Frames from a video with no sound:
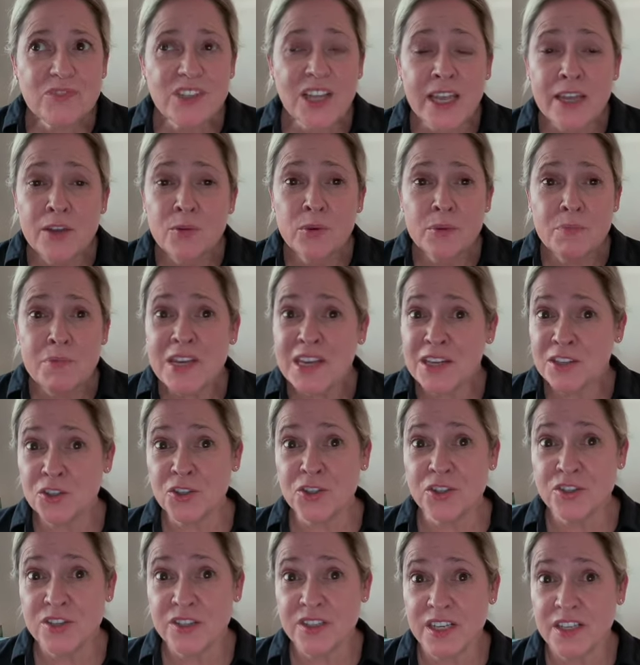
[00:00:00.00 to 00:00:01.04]
it would be
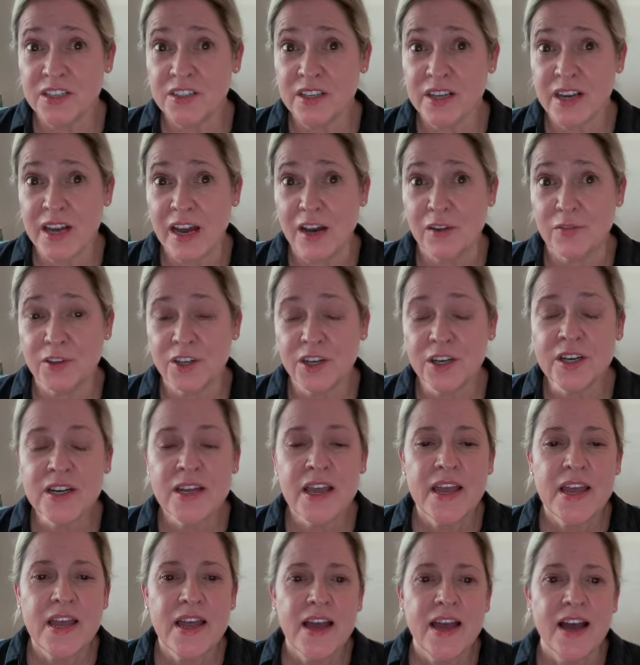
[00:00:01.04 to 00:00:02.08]
interesting to cover.
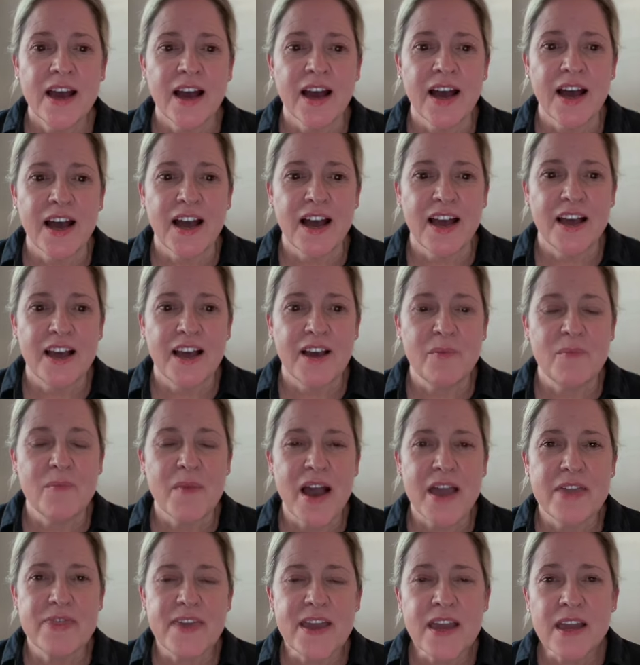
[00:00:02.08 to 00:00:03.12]
I
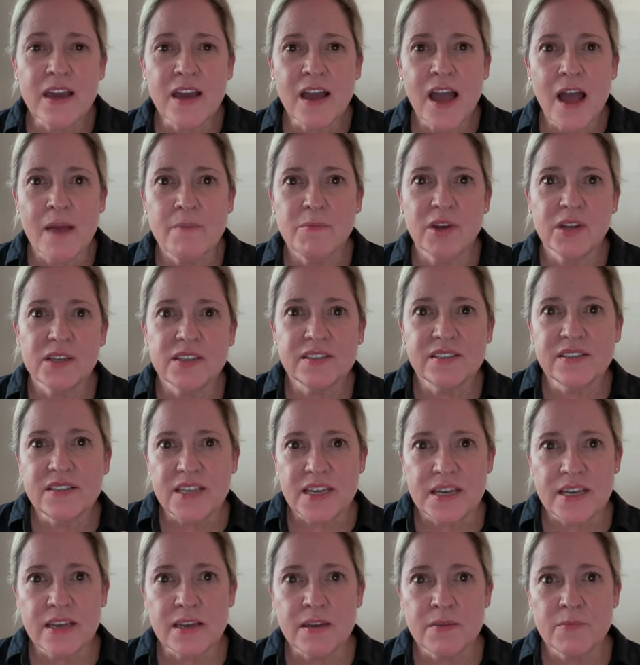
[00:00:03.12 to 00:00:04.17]
think I'm going to
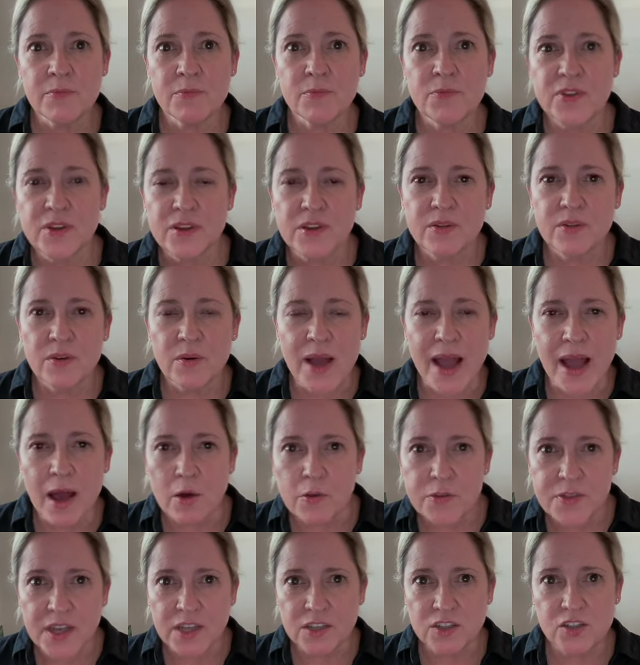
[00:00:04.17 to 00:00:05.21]
see how
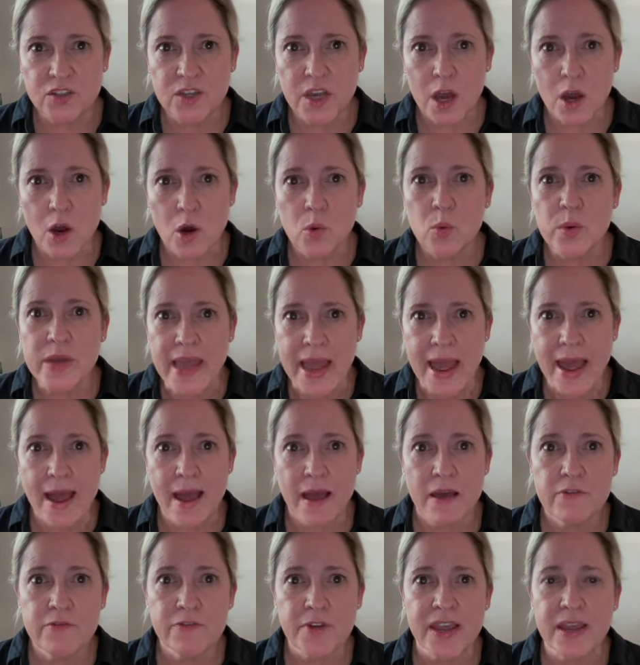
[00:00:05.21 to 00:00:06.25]
things go. We
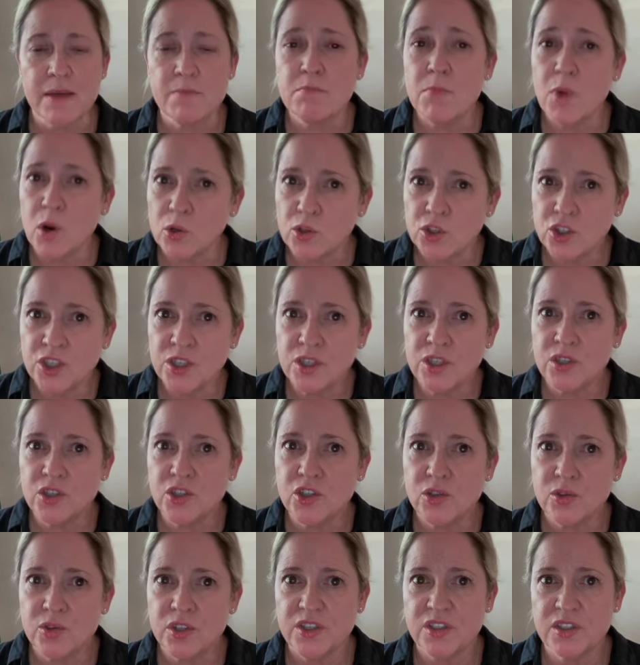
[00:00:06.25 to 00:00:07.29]
have a motion
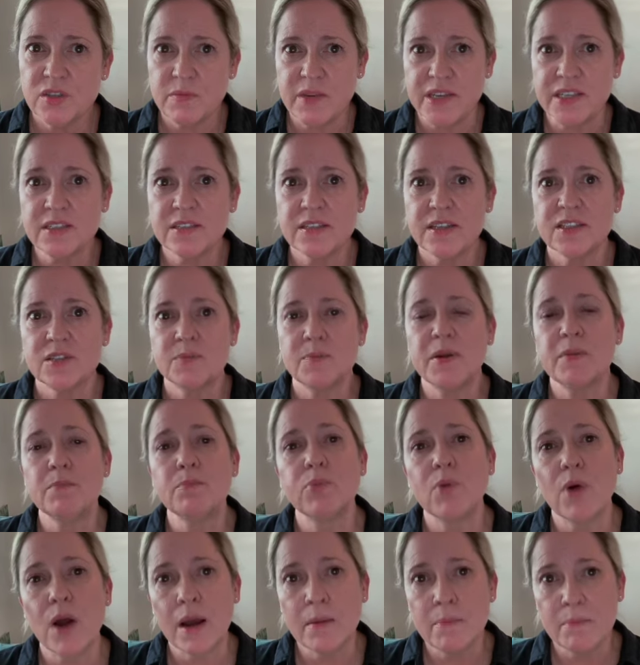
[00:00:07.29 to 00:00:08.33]
to dismiss that's been
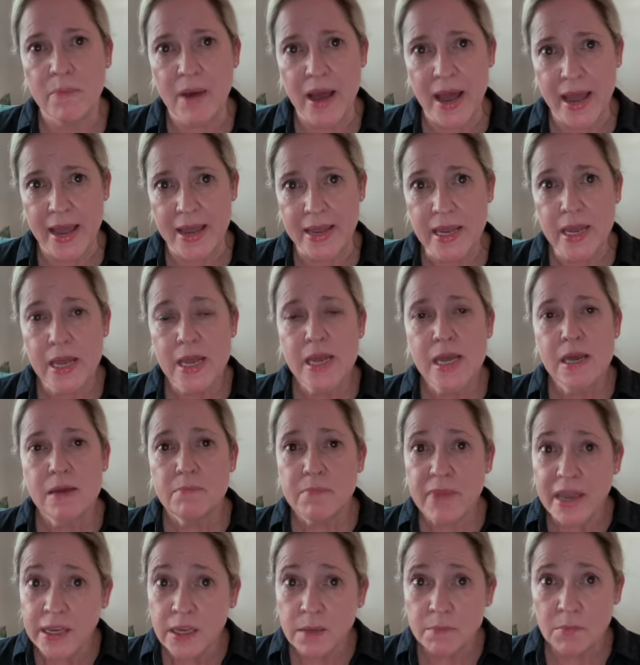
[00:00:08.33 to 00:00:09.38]
brought by
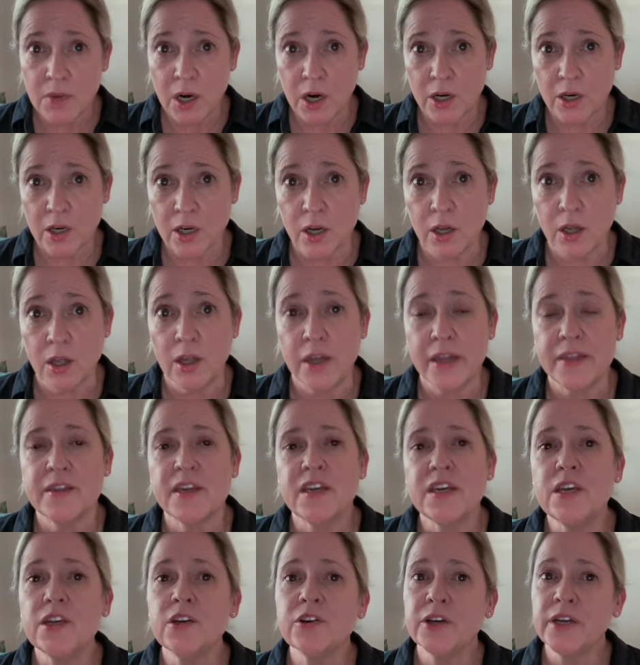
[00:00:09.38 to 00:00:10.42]
Meghan Markle, and the
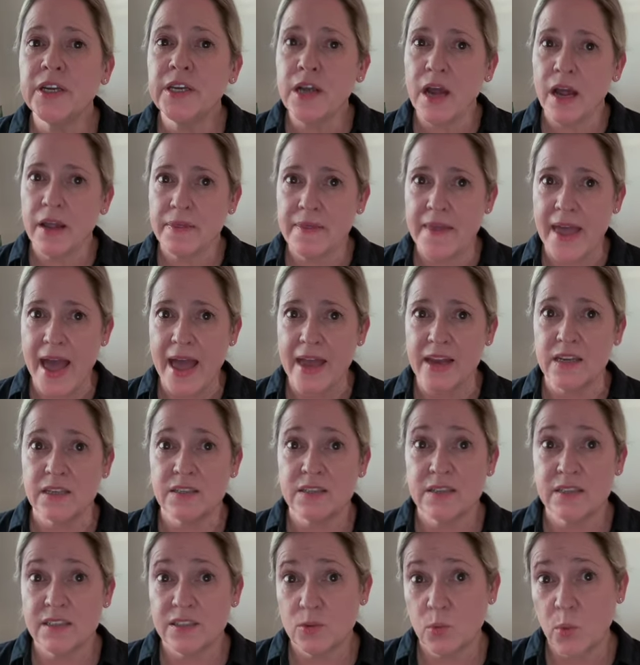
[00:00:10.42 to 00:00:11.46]
hearing on that is
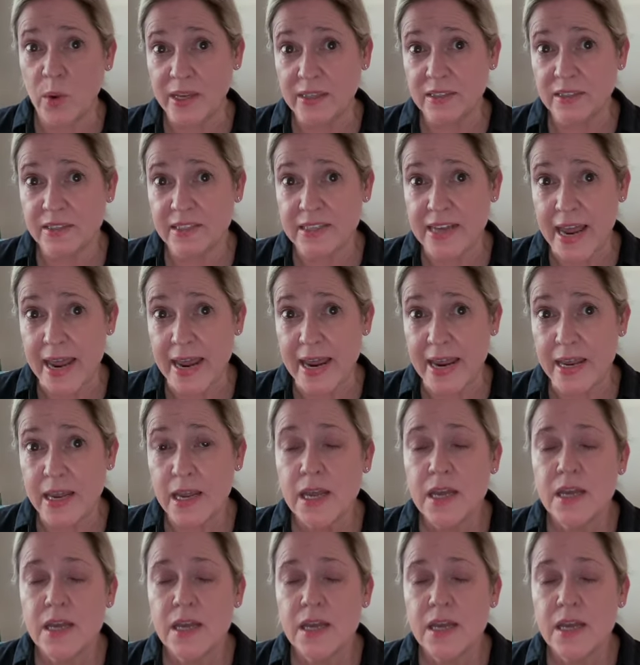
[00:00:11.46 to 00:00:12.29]
this Wednesday.